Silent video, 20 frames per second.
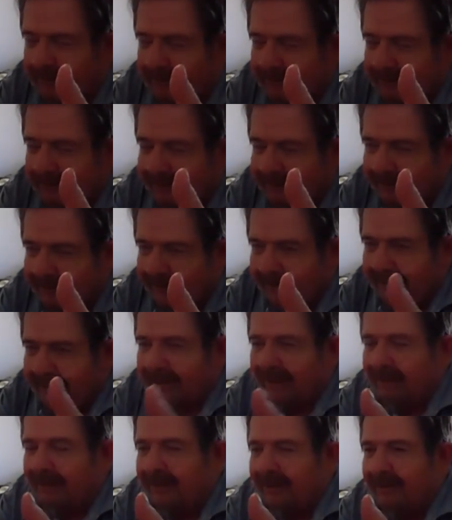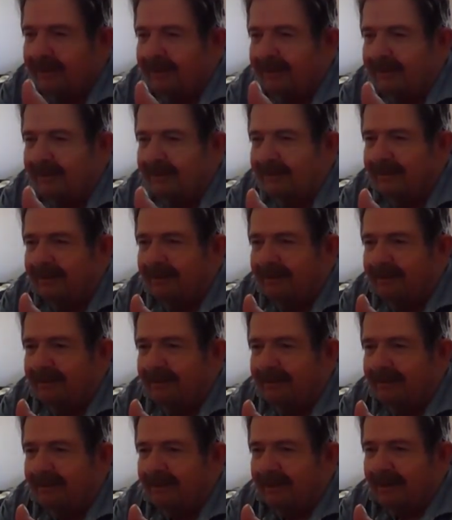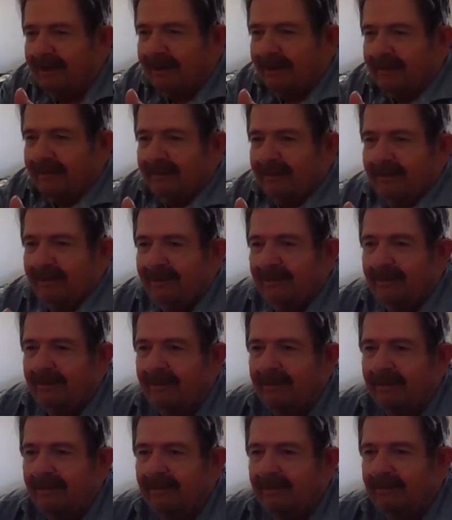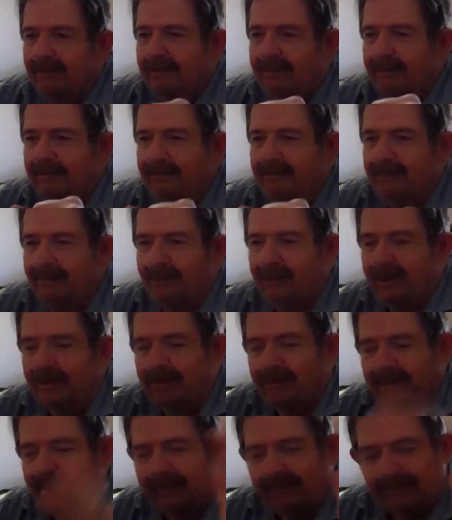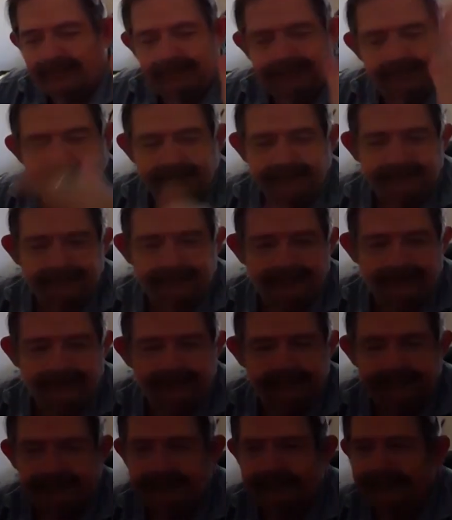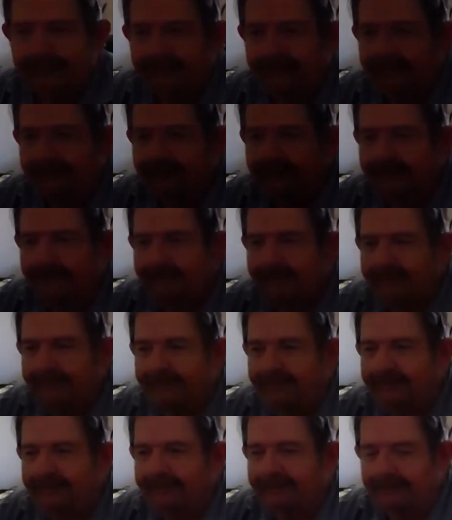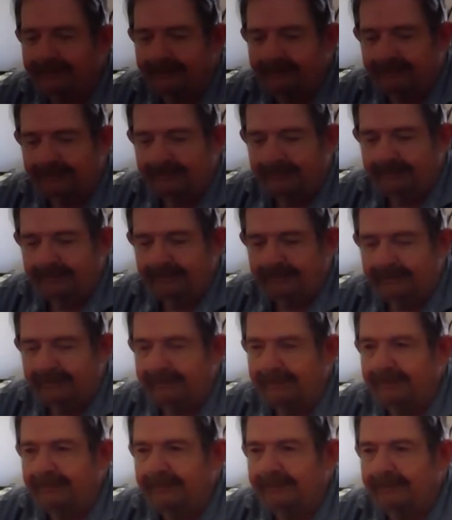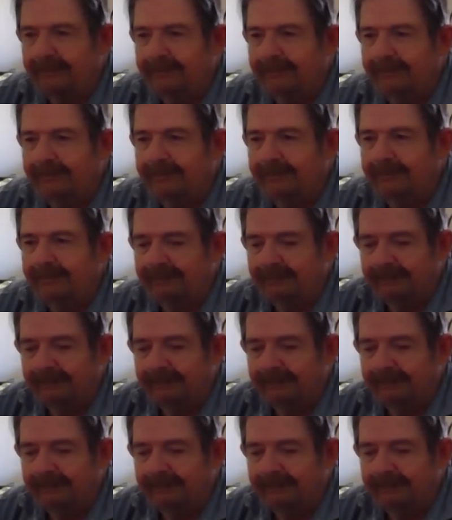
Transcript: This person isn't speaking.